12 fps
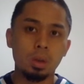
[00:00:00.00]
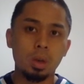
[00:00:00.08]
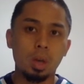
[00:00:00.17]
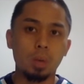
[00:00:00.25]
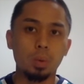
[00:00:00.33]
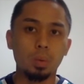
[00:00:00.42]

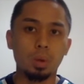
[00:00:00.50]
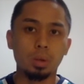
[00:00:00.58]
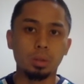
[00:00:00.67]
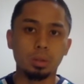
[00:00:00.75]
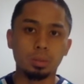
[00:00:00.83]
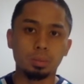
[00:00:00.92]
And we want to
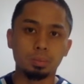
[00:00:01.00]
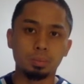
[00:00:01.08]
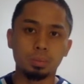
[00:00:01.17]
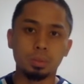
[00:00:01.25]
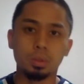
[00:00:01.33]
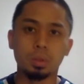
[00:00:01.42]

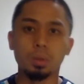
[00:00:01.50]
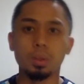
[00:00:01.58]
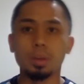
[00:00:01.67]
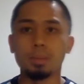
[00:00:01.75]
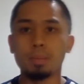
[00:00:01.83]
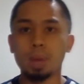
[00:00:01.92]
know the
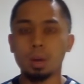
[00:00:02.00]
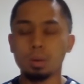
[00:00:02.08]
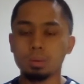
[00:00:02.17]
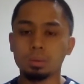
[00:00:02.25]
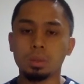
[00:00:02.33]
amount